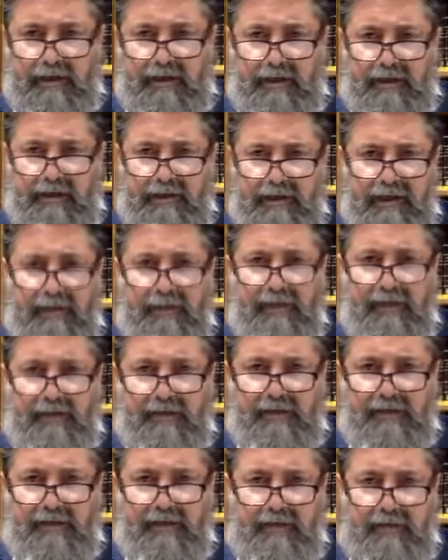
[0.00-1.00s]
Hashem
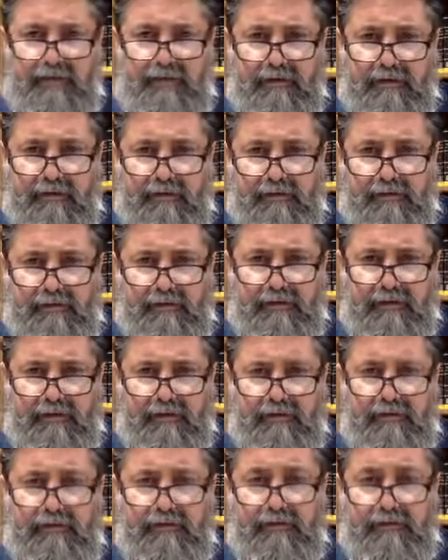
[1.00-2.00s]
gives you in order for
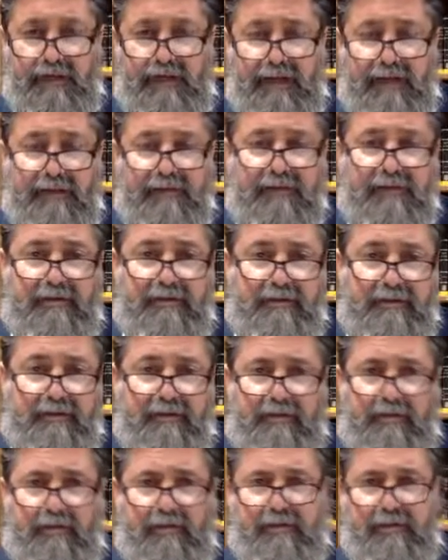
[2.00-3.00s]
you to be able to
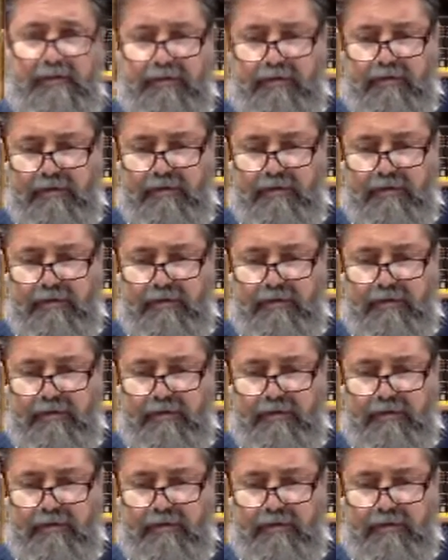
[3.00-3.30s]
go and do